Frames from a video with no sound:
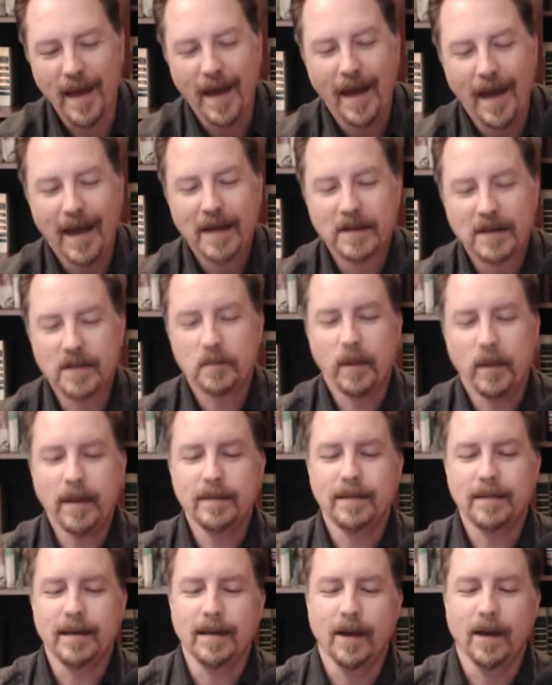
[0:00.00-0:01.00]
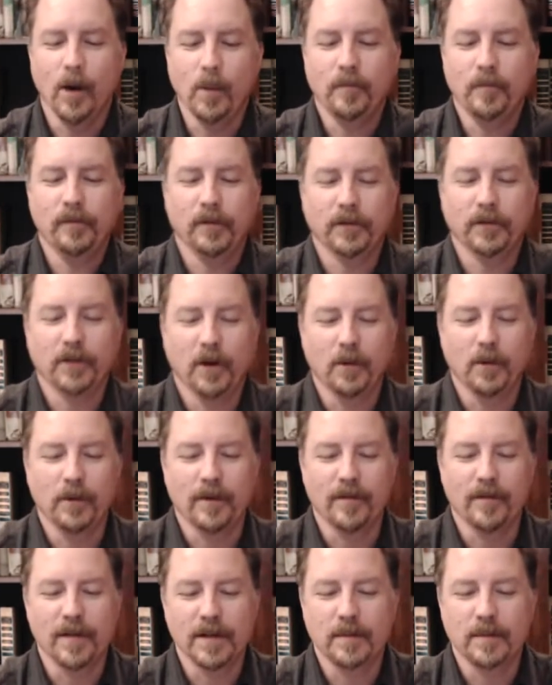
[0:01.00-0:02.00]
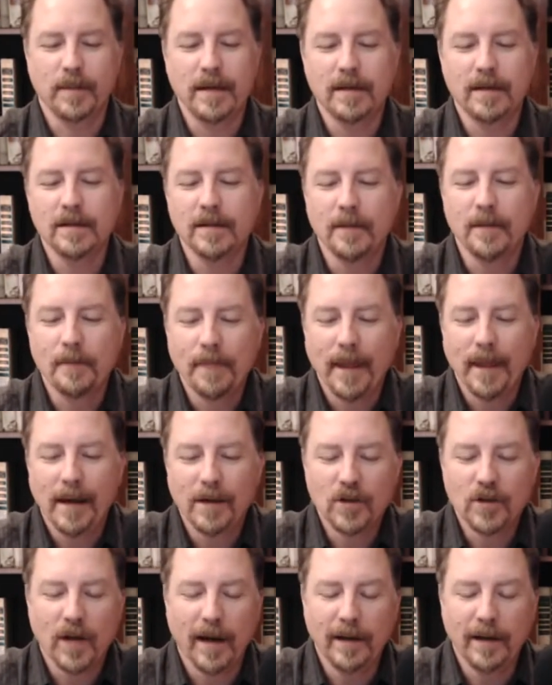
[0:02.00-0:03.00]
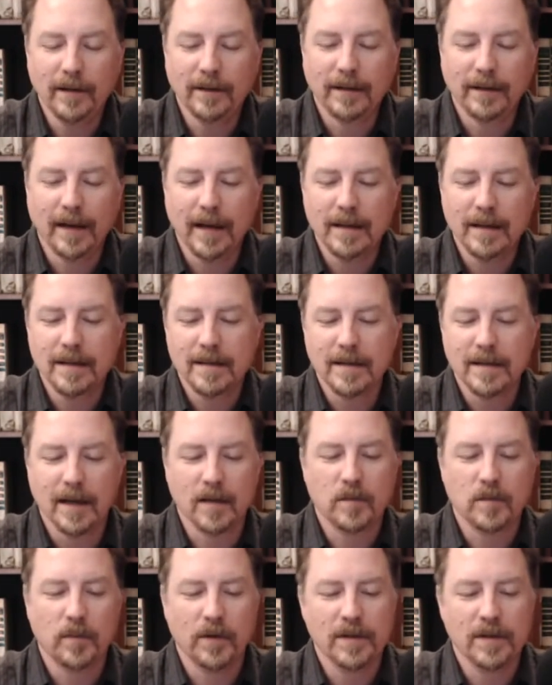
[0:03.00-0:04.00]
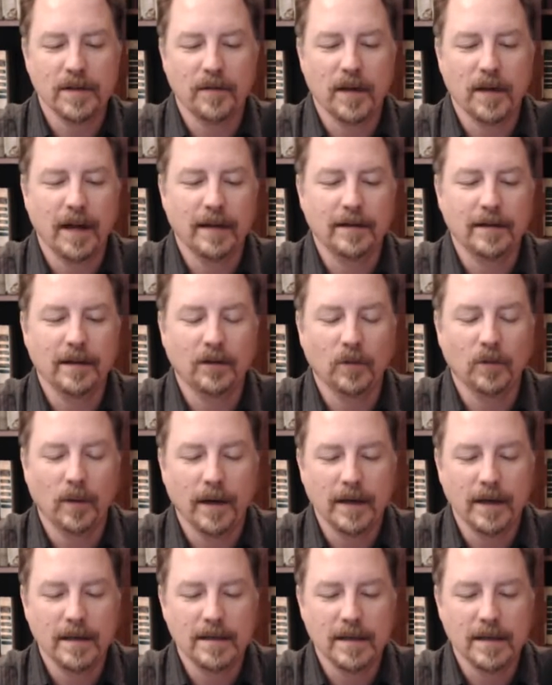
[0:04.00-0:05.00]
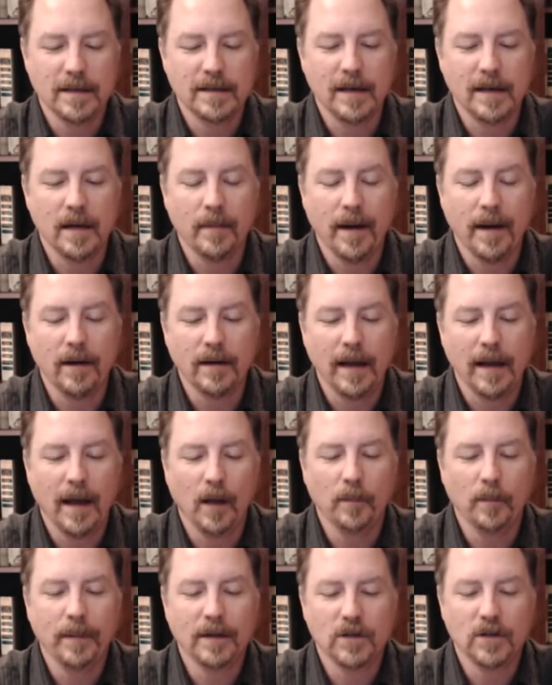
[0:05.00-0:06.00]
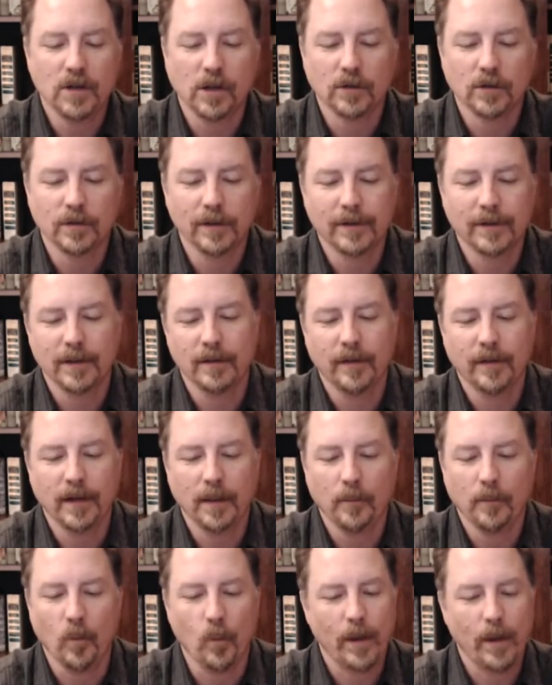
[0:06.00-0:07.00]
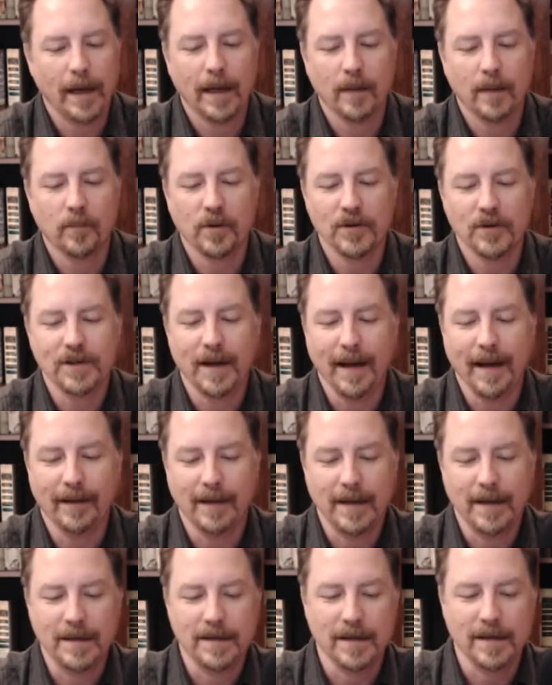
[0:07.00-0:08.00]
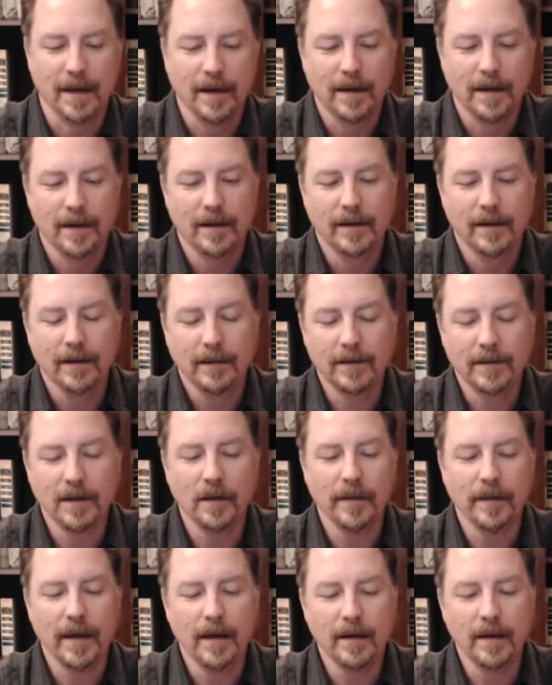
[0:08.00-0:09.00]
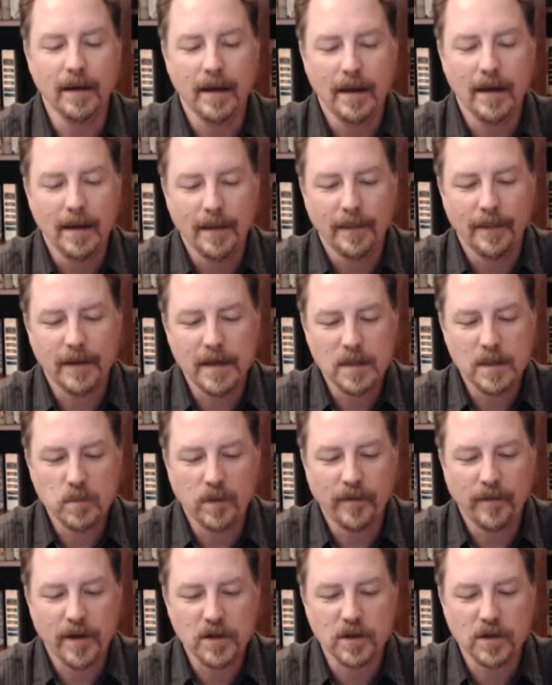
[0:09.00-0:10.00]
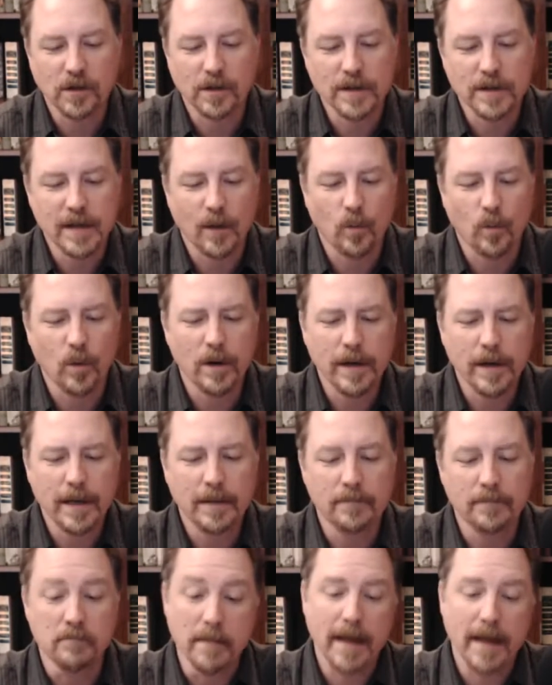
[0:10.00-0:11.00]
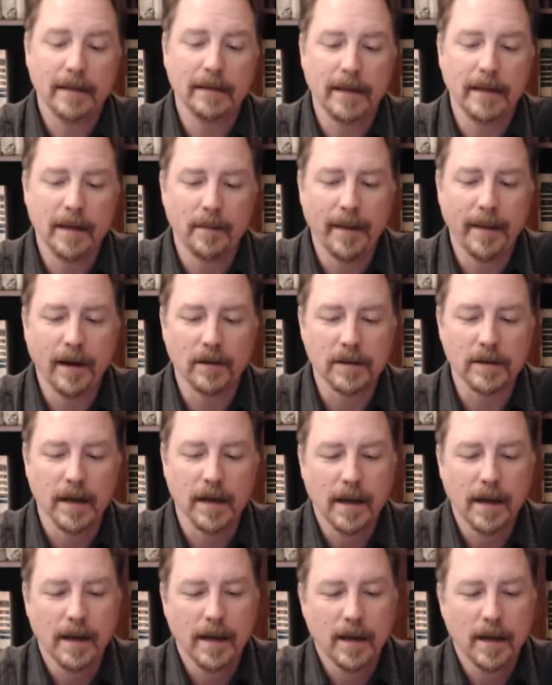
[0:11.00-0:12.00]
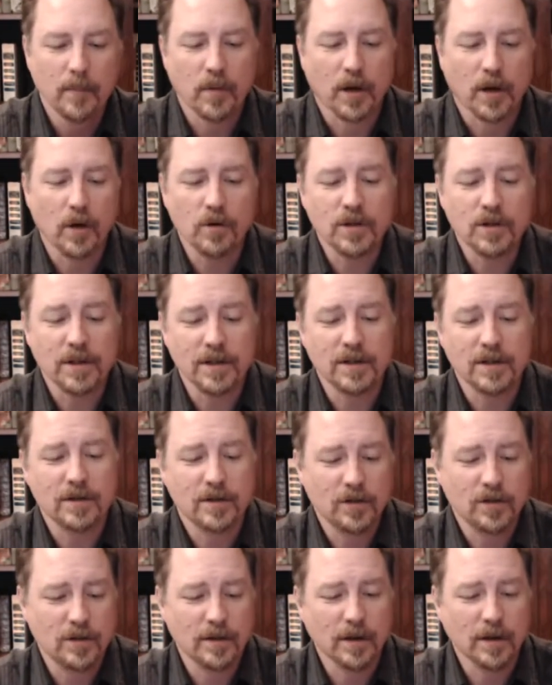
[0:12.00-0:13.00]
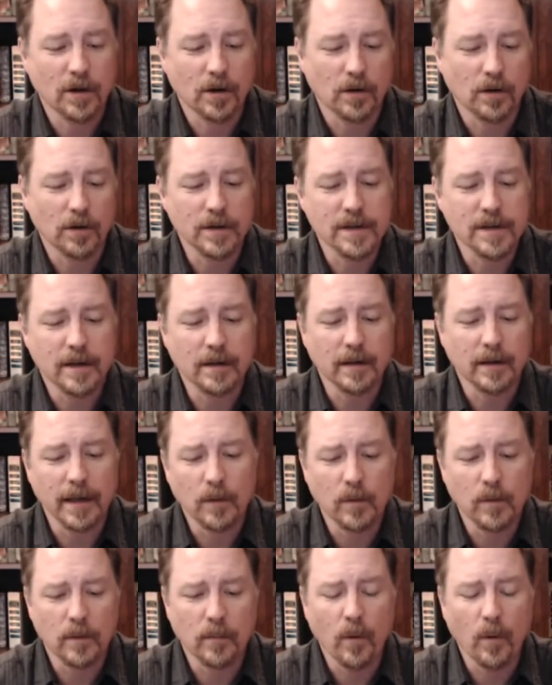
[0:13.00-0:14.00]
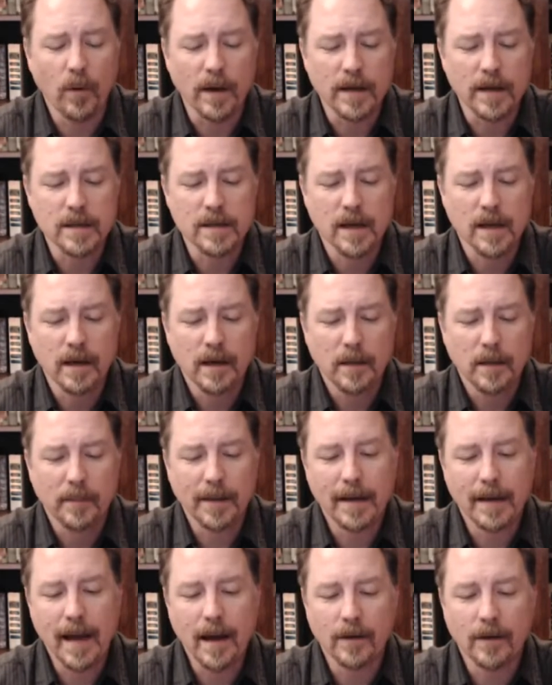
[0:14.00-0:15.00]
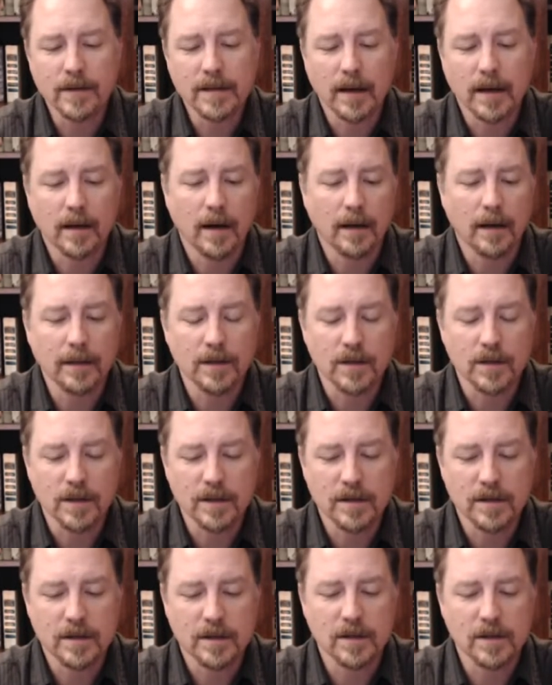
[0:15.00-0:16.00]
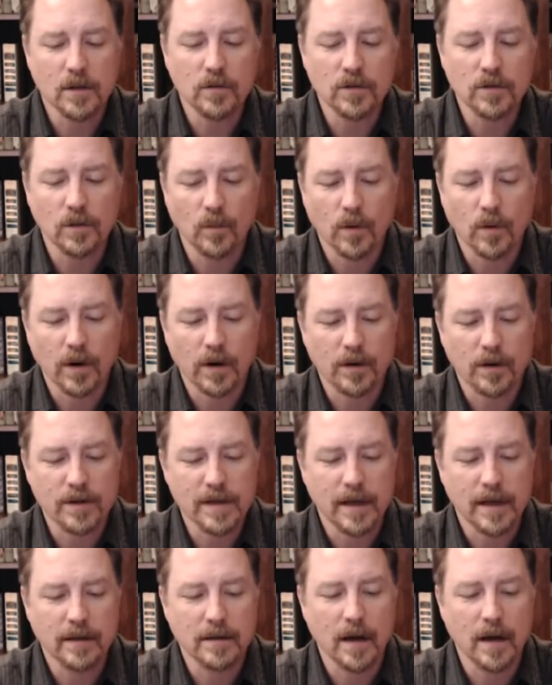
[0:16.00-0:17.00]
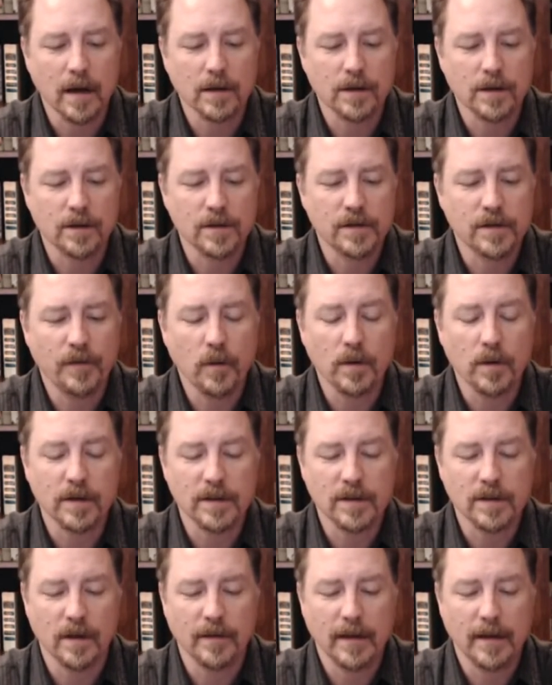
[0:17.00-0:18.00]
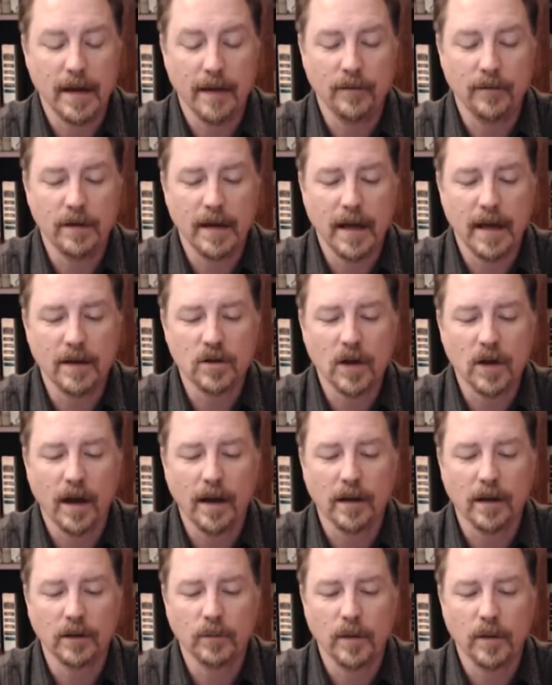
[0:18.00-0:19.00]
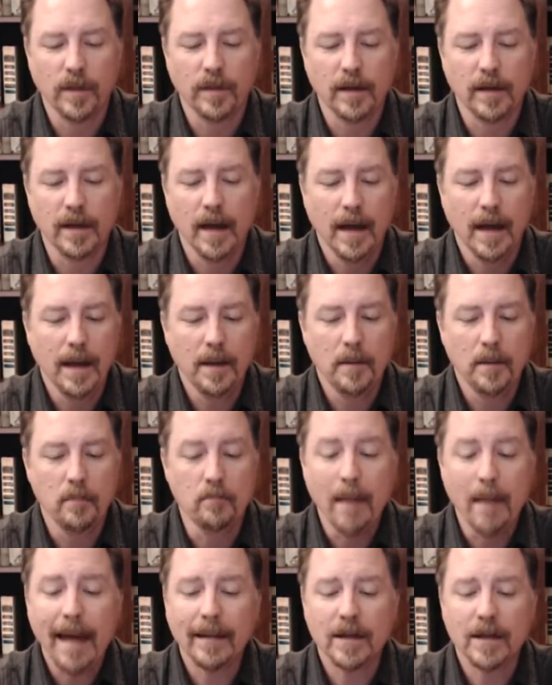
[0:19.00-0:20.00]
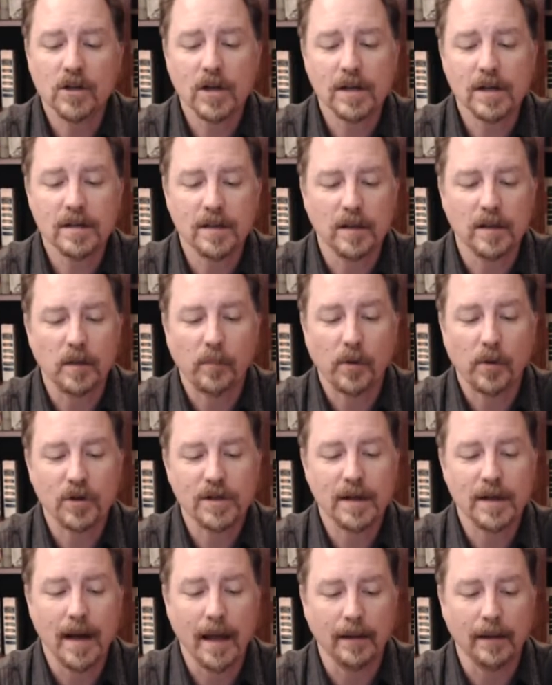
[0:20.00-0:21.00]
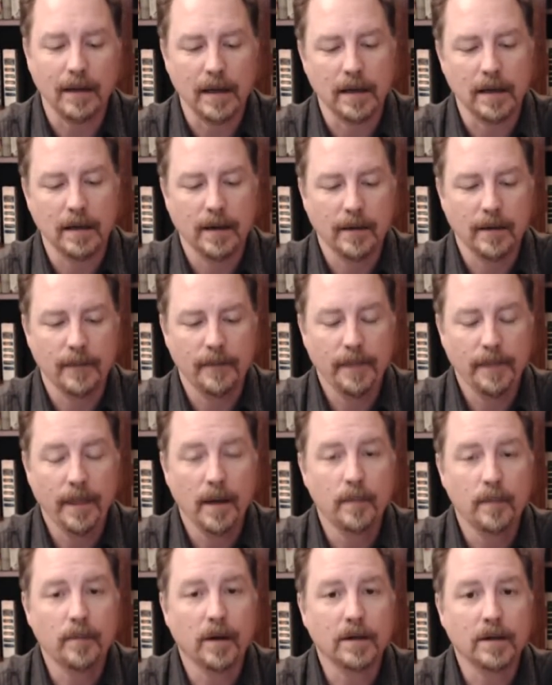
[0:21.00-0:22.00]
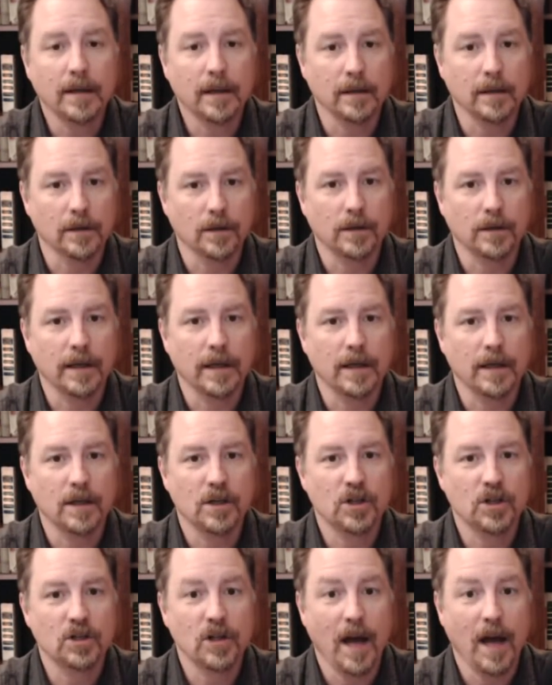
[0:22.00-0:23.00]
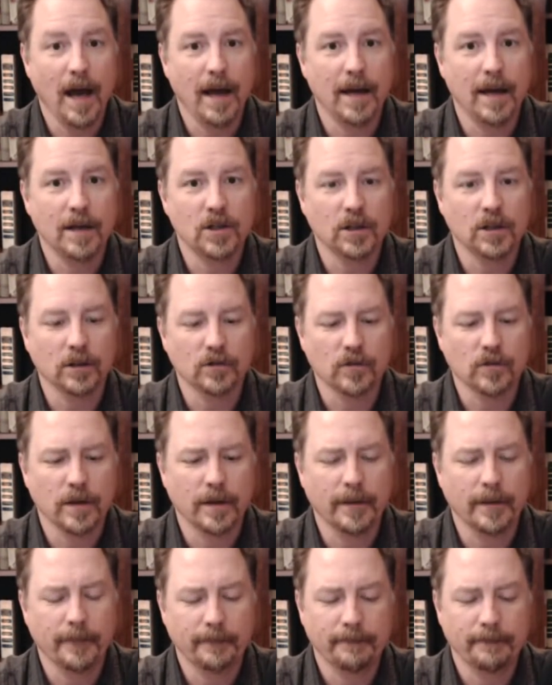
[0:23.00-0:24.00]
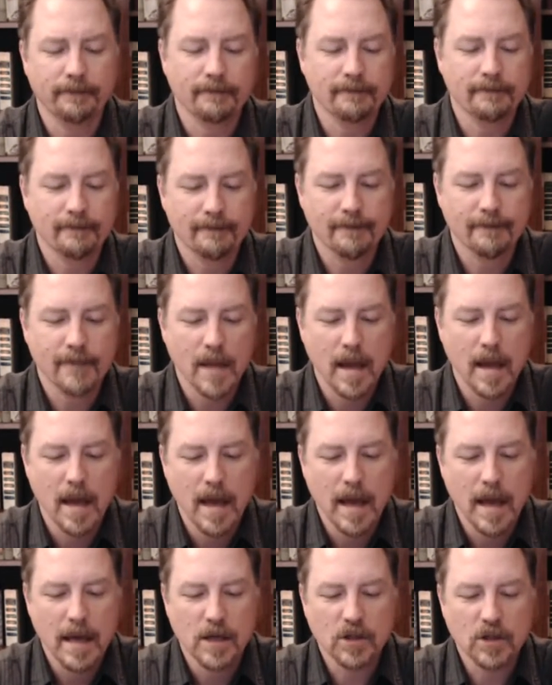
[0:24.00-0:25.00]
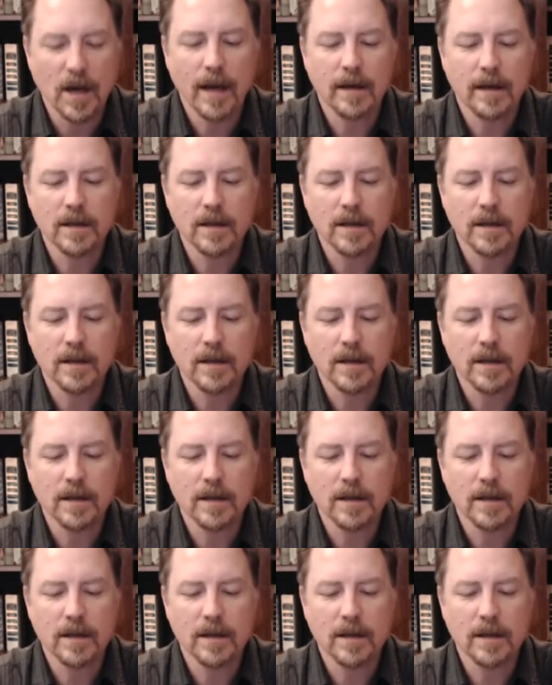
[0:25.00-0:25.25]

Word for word: Despite the hopeful tone of this piece, child guidance experts of the 1920s set about helping children to develop winning personalities. Until then, these professionals had worried mainly about precocious girls and delinquent boys. But now psychologists, social workers, and doctors focused on the everyday child with the maladjusted personality, particularly shy children. Shyness